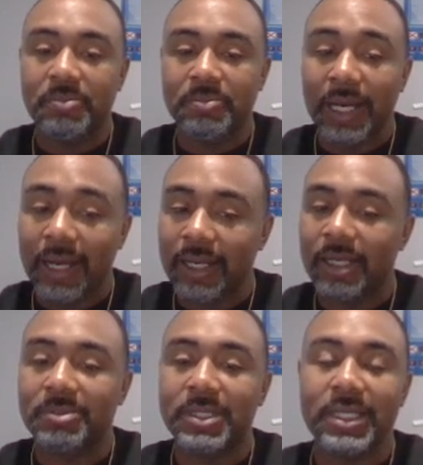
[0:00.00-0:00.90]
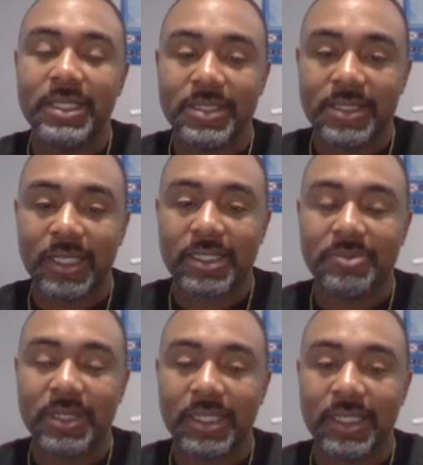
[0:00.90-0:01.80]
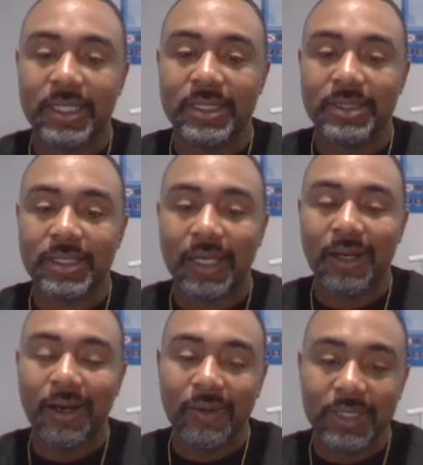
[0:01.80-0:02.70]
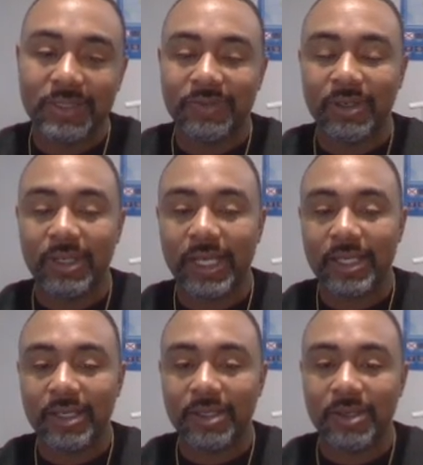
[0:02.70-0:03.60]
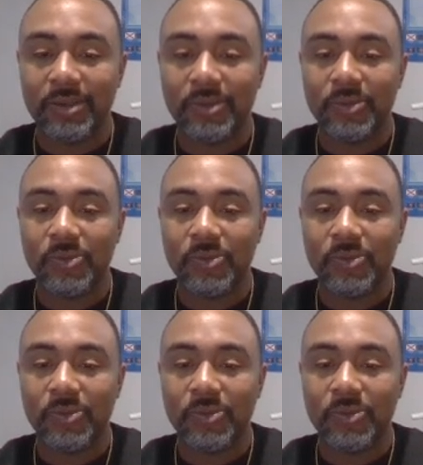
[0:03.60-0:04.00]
pawn up to E6 because I always feel like, you know,